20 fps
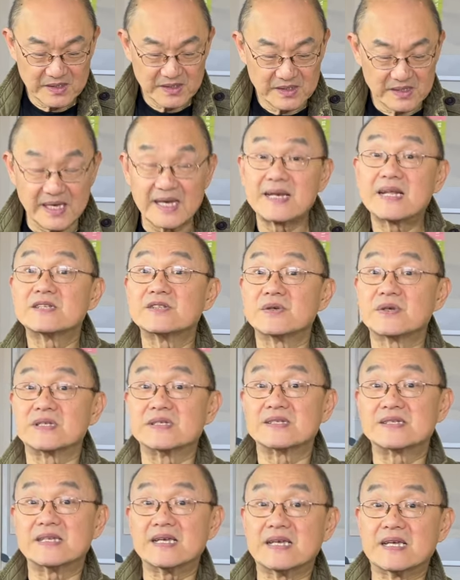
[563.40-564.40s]
And as you can
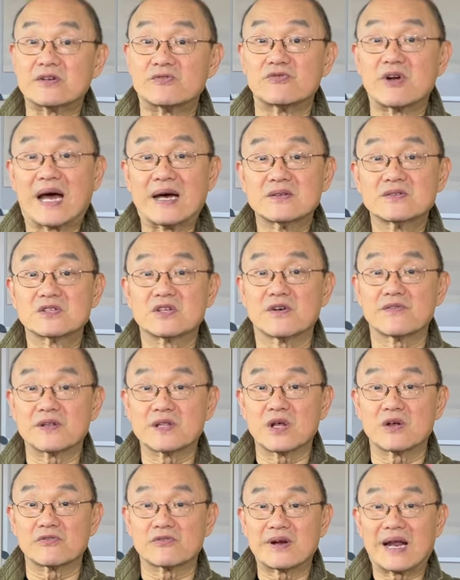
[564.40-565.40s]
see, it rounds off a
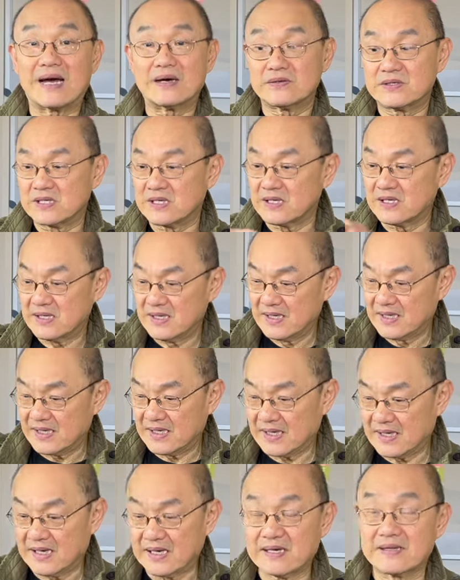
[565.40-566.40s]
lot rounder
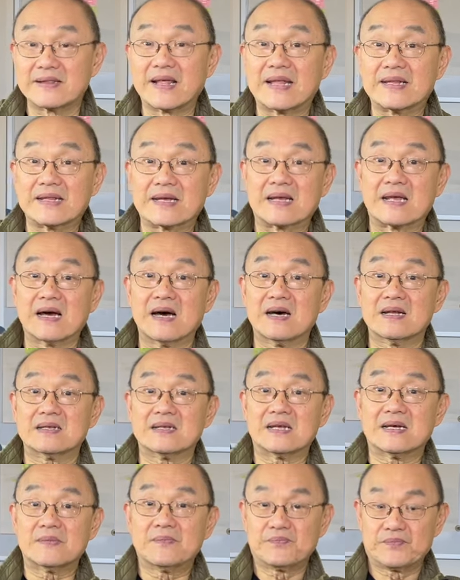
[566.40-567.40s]
uh, than the
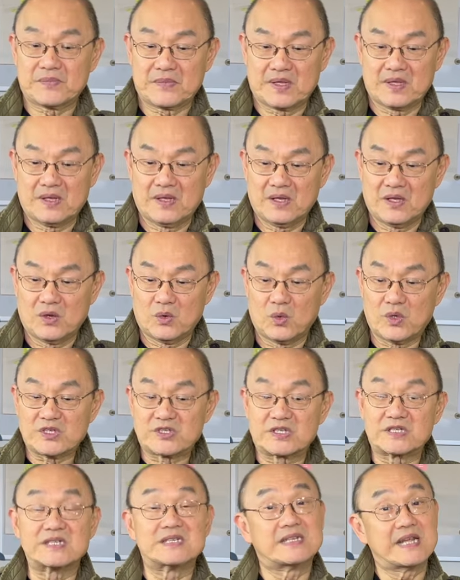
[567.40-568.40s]
Gardener,
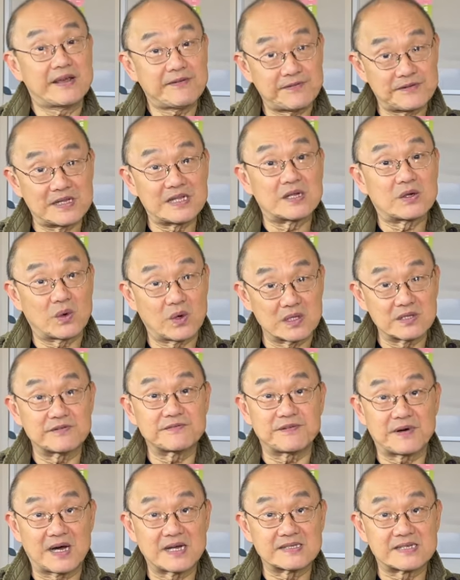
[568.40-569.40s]
which definitely
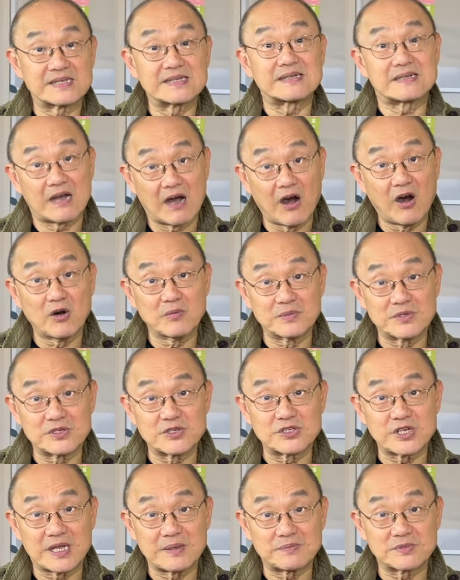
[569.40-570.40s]
qualifies as an
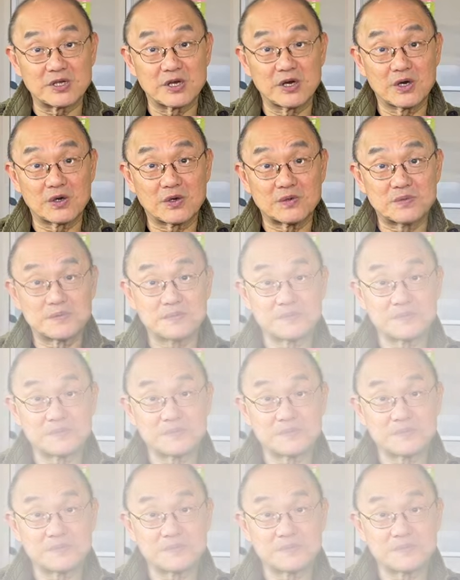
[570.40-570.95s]
almond-shaped toe.